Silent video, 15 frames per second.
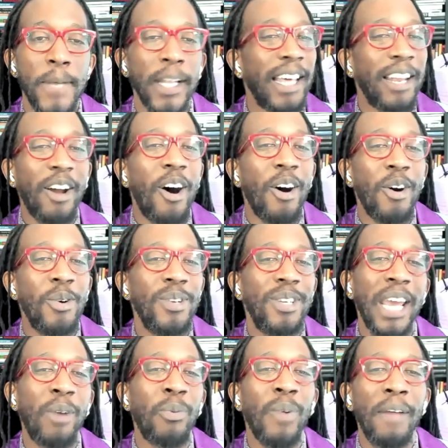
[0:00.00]
But let all who
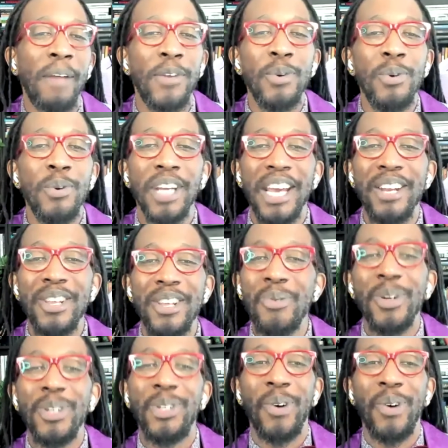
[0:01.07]
take refuge in
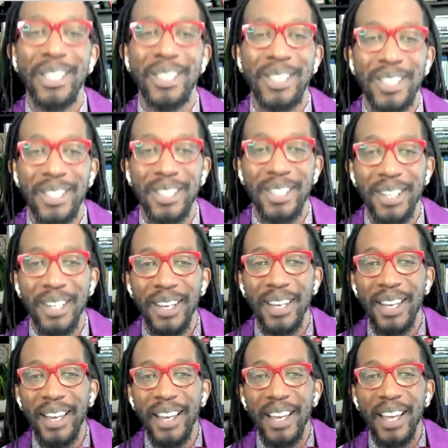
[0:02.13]
you rejoice.
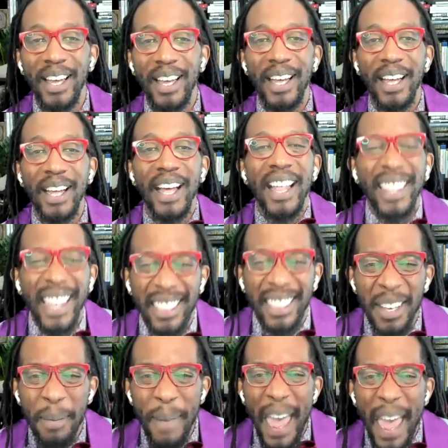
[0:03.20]

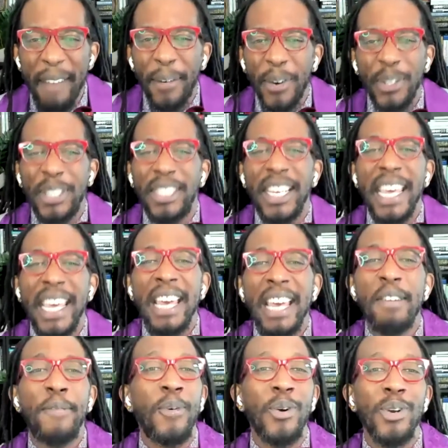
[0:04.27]
Let them ever
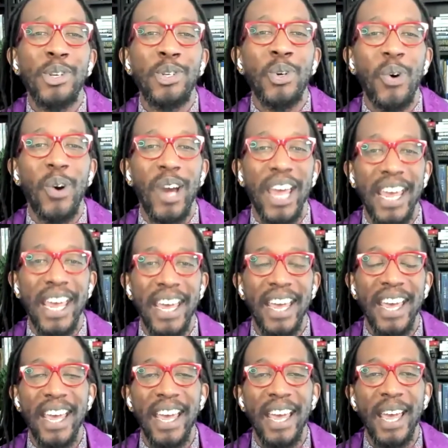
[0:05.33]
sing for joy
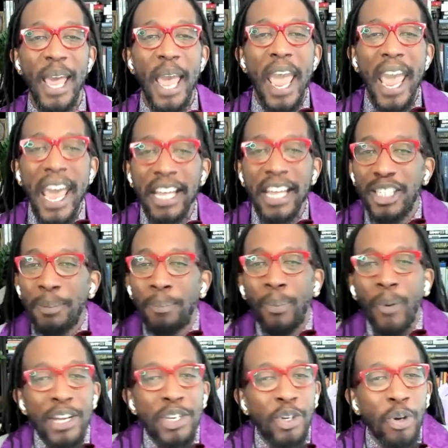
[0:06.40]
and
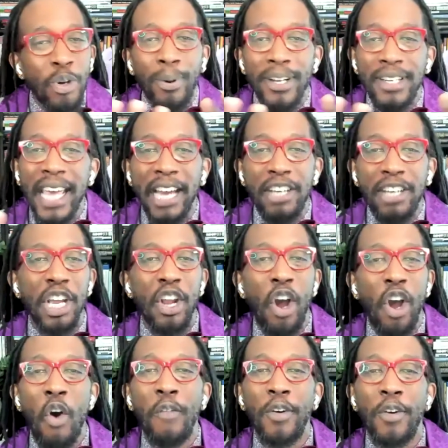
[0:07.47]
spread your protection
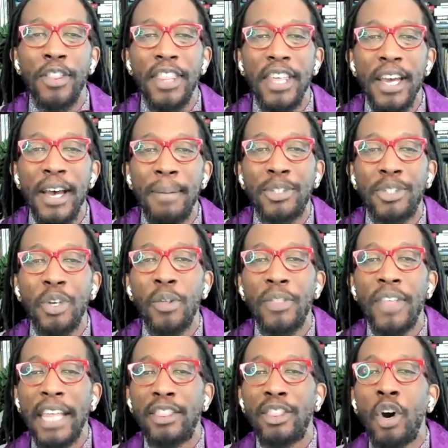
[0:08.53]
over them
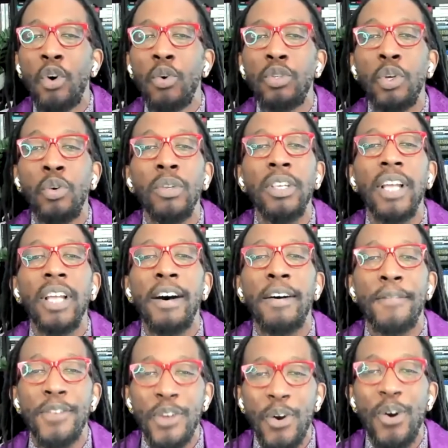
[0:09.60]
so that those who
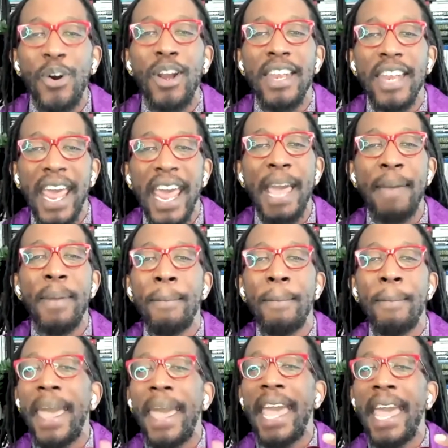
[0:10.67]
love your name
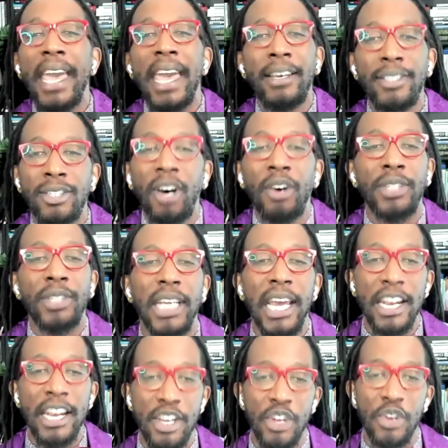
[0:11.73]
may exult
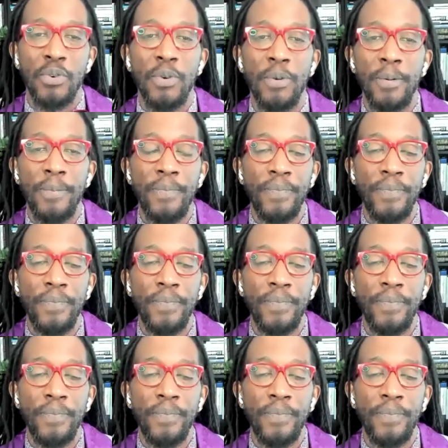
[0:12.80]
in you.